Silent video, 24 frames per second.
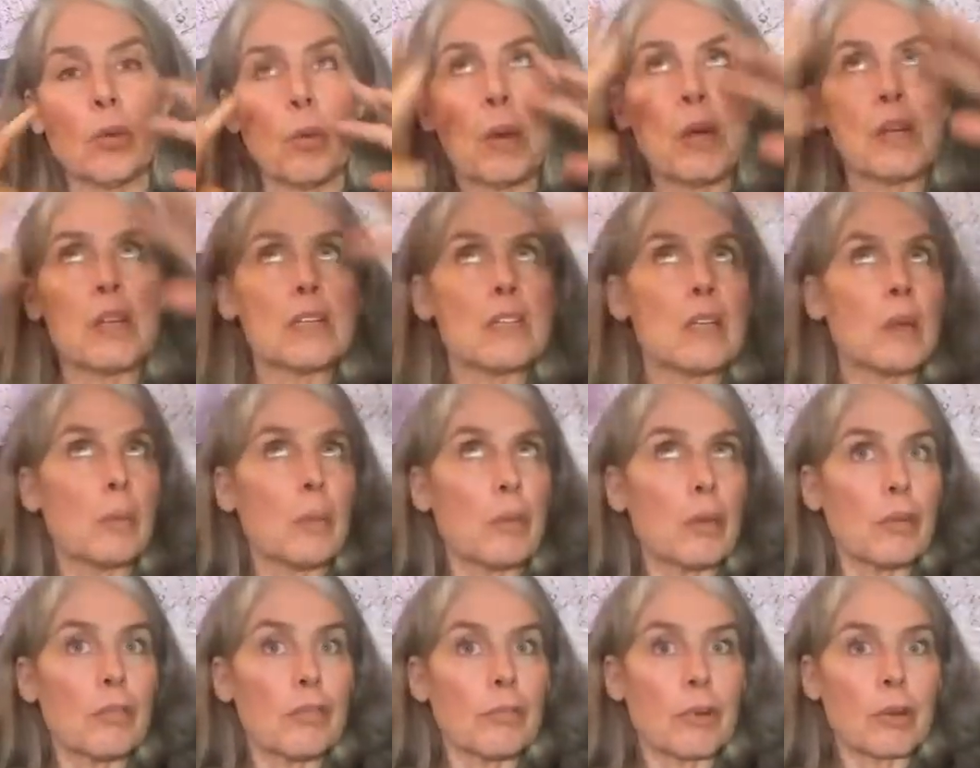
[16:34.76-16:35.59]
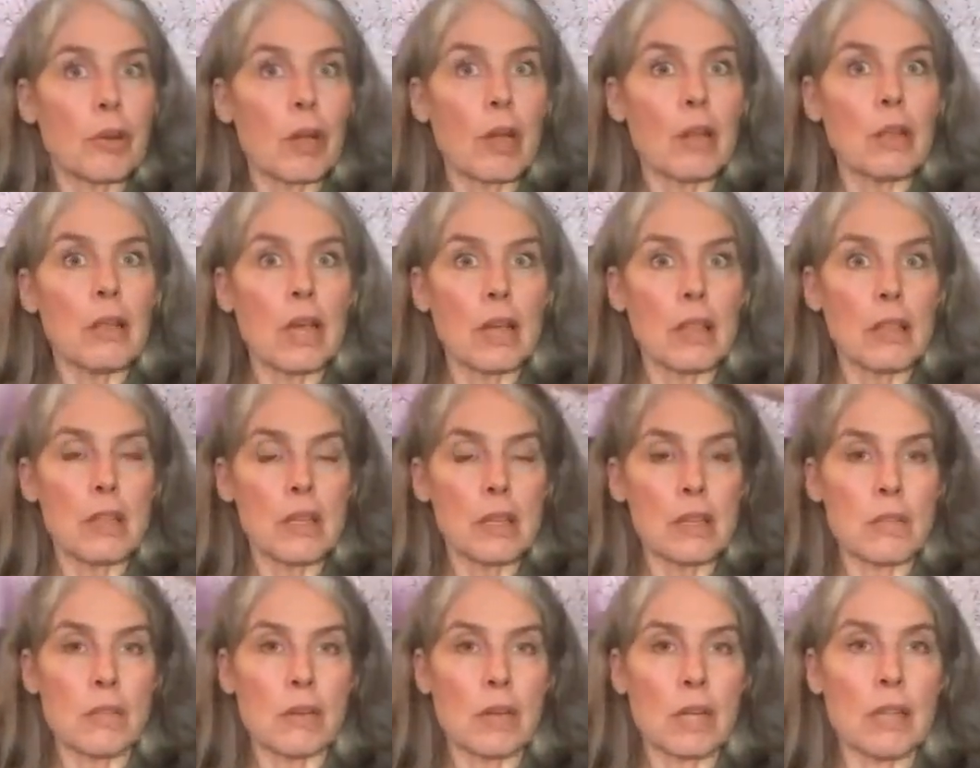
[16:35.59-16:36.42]
is that beautiful God light,
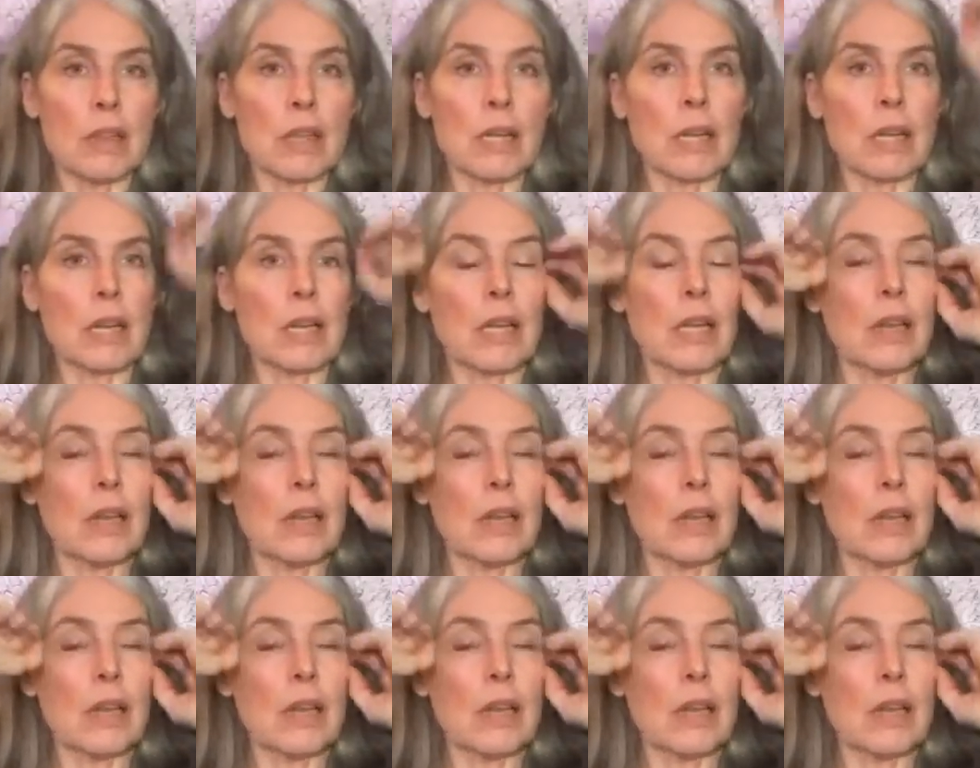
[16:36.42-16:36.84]
that divine light,